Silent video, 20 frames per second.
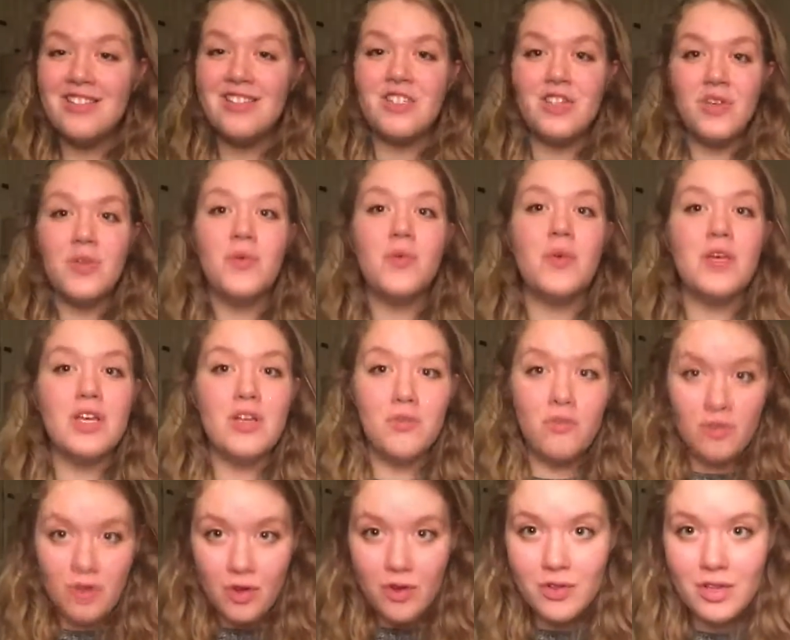do what you
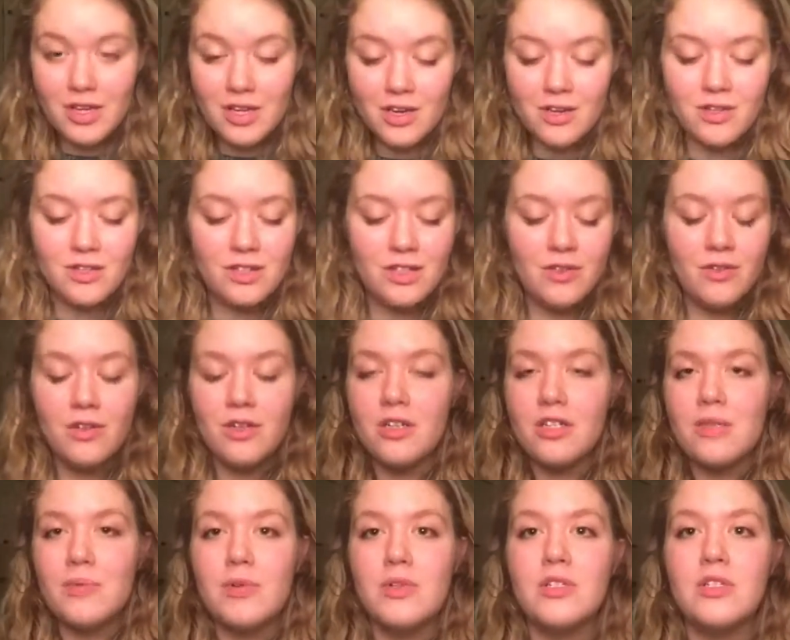know that you're
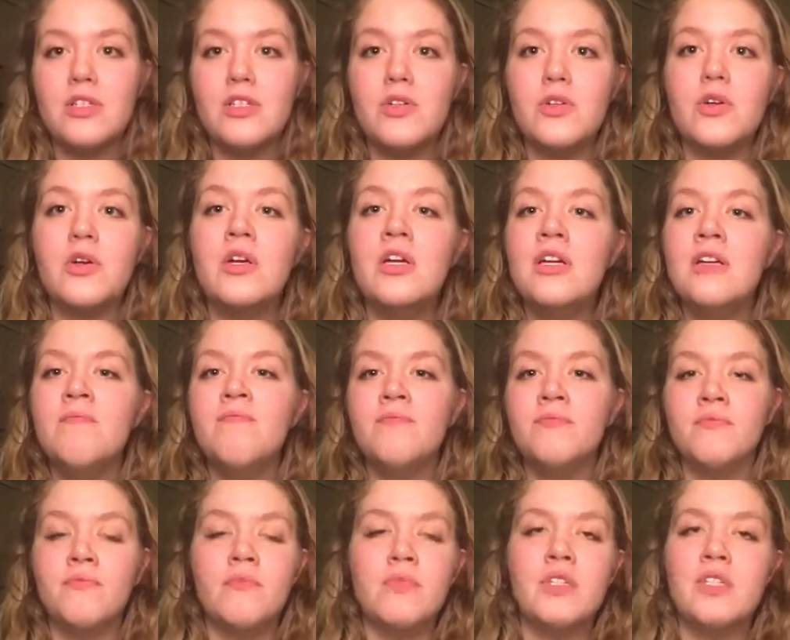supposed to do,
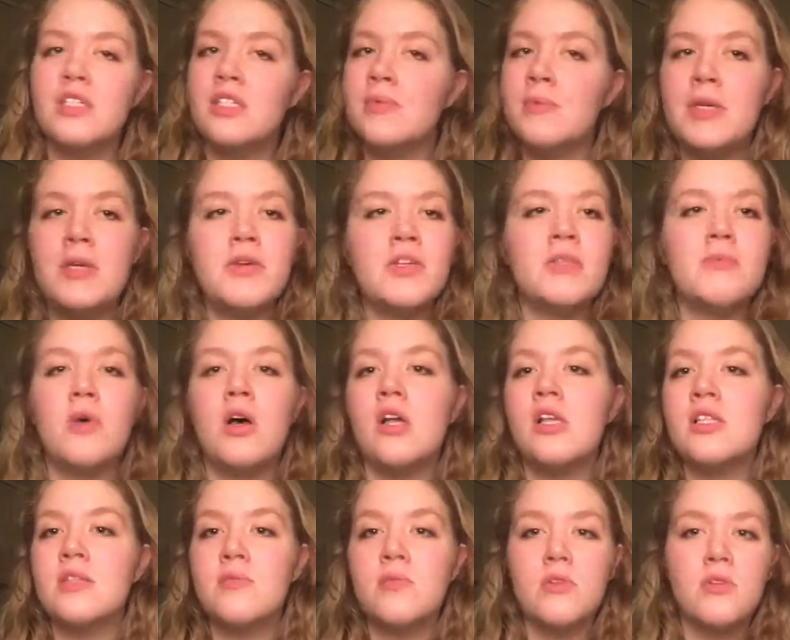but just be
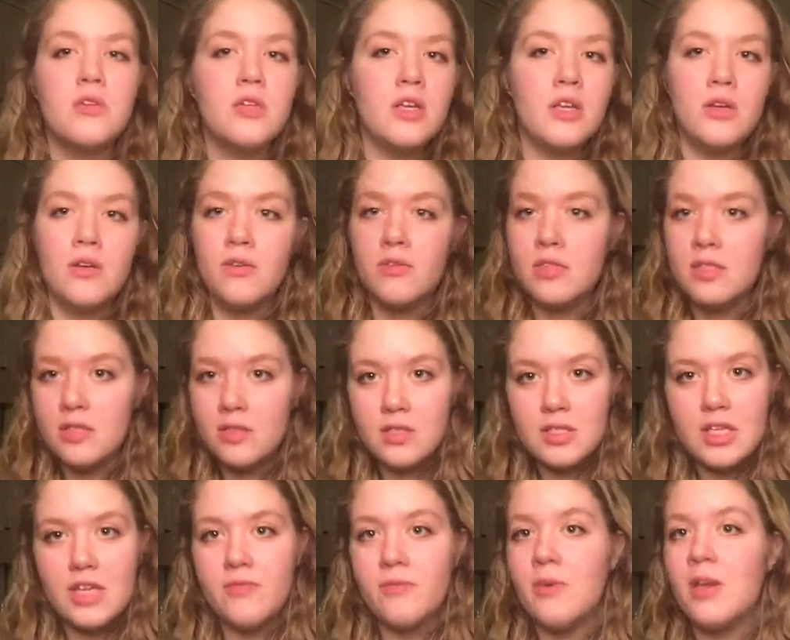responsible, still
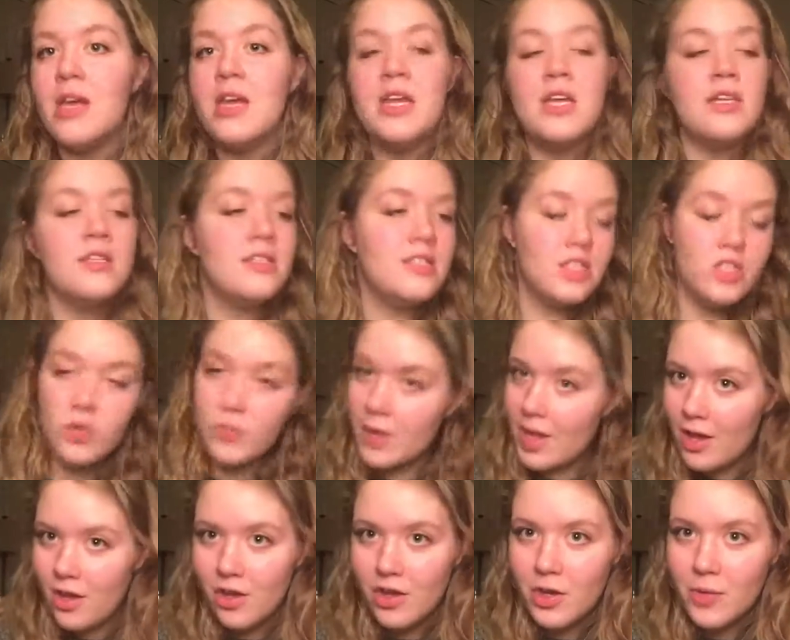save money, still
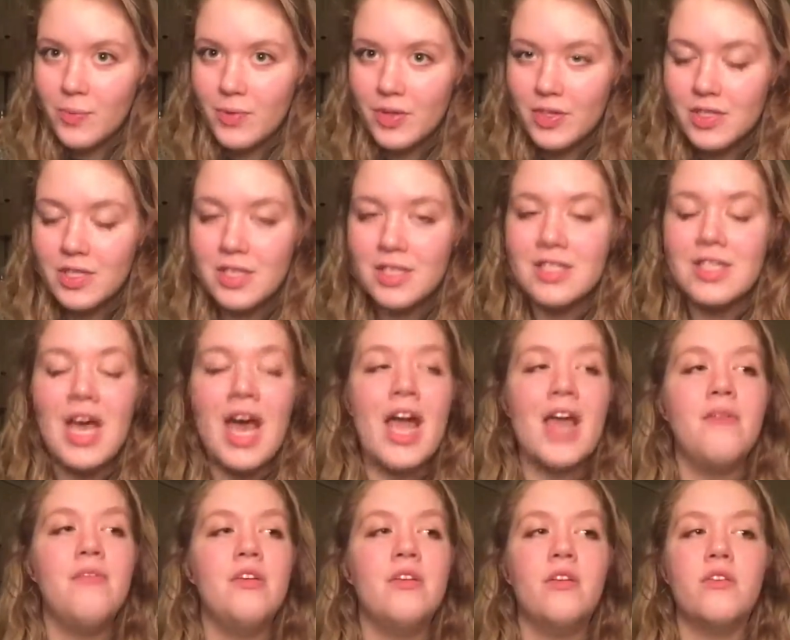pay all your bills on
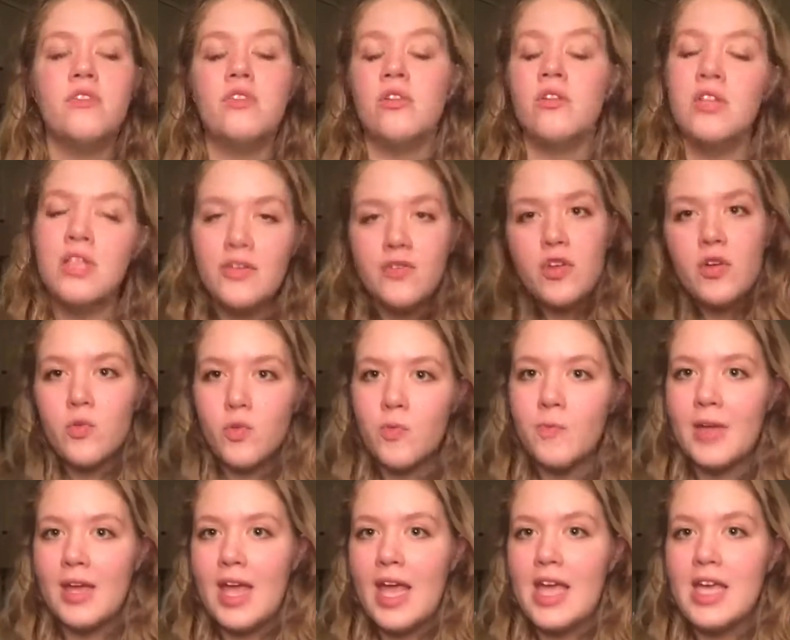time, don't leave your
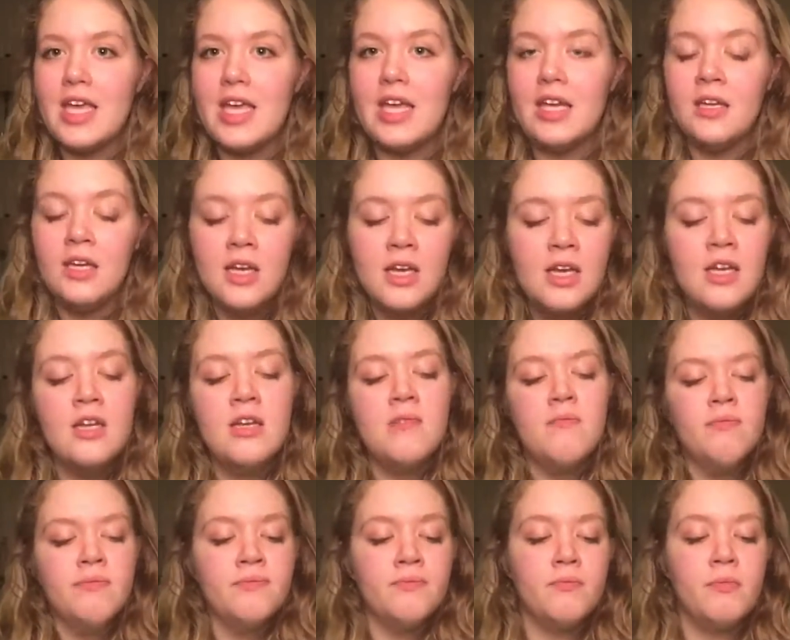roommate hanging,
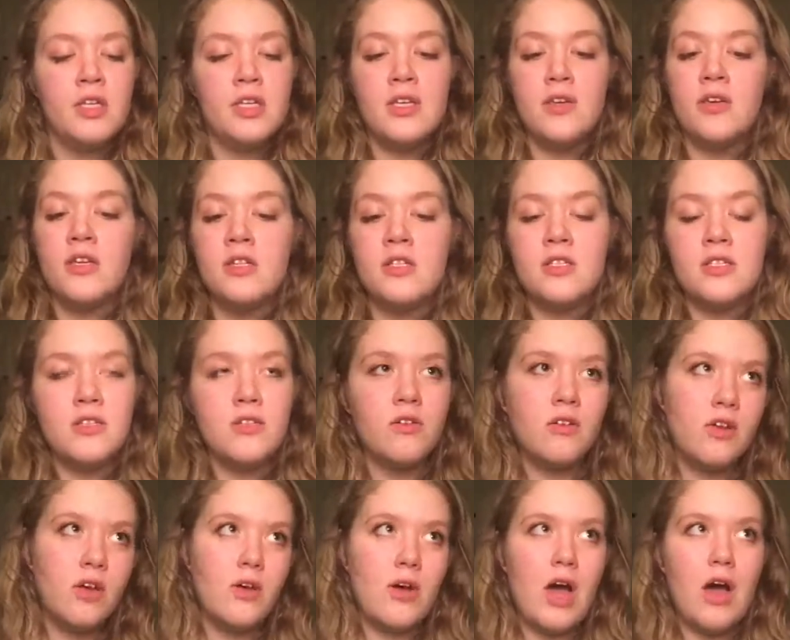but you can still
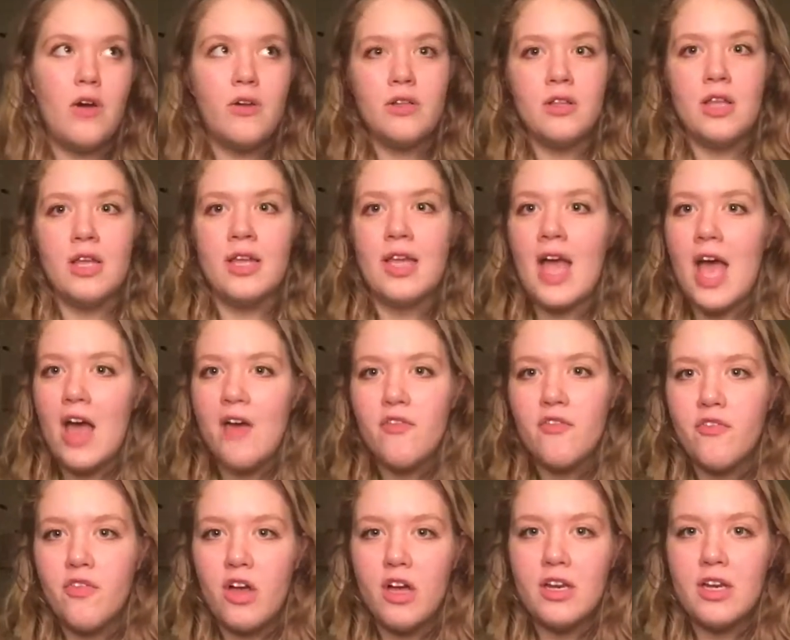go out and, like,
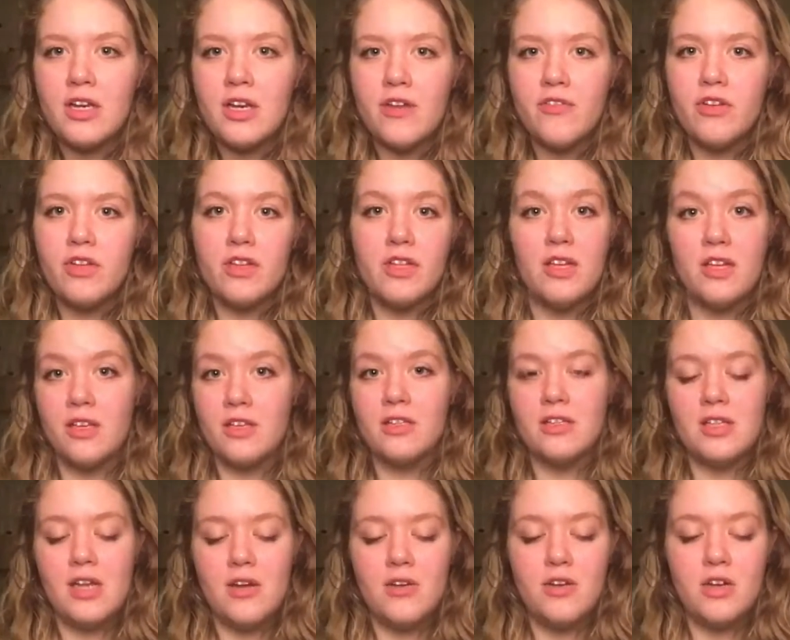have fun and everything,
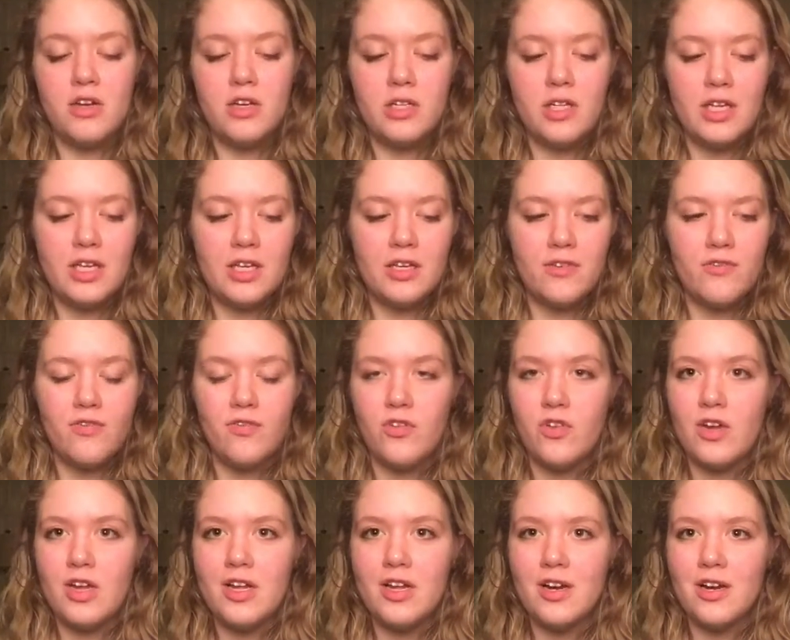because now you're, like,
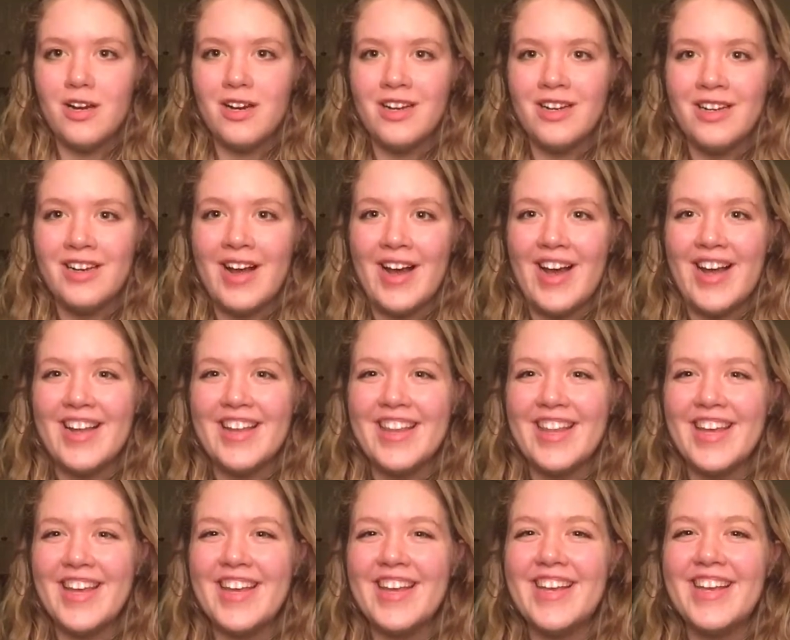free, or not,
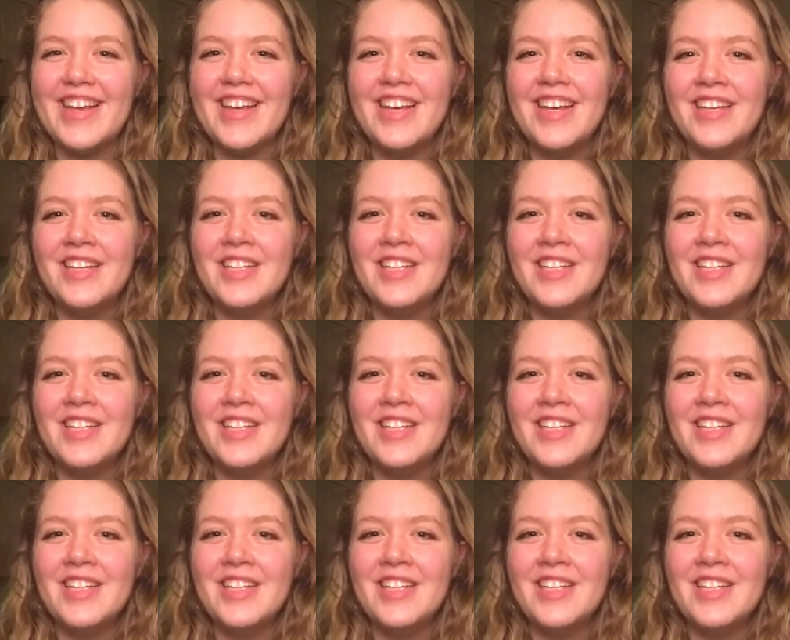like,